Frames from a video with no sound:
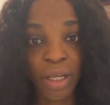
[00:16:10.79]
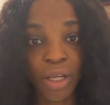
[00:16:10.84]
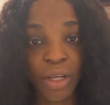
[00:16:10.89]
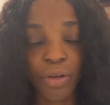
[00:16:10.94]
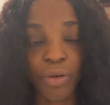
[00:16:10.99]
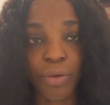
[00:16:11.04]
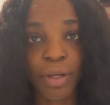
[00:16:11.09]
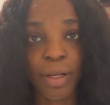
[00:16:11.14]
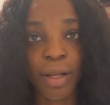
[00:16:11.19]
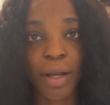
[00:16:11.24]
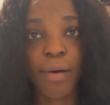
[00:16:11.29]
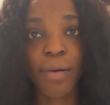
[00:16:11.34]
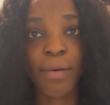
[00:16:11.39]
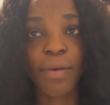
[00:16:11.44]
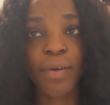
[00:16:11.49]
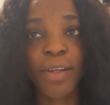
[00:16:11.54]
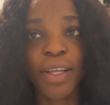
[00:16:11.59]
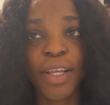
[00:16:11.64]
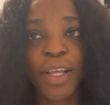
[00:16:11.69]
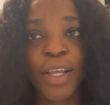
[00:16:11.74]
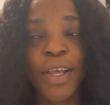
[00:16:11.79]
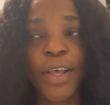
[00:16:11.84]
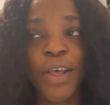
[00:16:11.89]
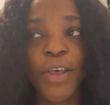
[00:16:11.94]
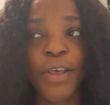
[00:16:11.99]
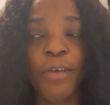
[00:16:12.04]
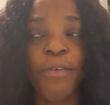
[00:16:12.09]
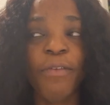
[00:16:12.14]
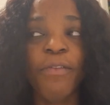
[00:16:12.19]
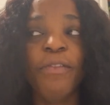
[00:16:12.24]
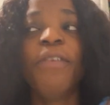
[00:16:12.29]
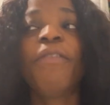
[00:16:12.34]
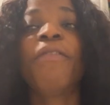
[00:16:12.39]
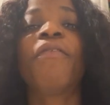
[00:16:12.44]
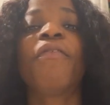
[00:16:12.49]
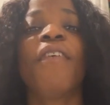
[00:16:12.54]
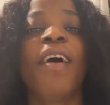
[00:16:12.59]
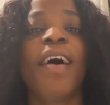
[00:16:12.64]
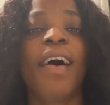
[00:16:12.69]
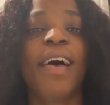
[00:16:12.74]
You're now a
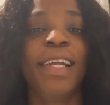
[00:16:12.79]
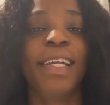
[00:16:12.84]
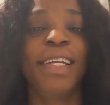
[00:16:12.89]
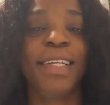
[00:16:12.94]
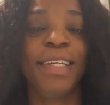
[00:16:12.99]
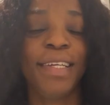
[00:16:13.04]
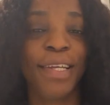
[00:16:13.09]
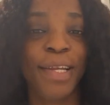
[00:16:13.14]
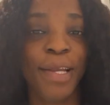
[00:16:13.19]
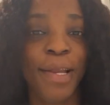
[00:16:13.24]
refined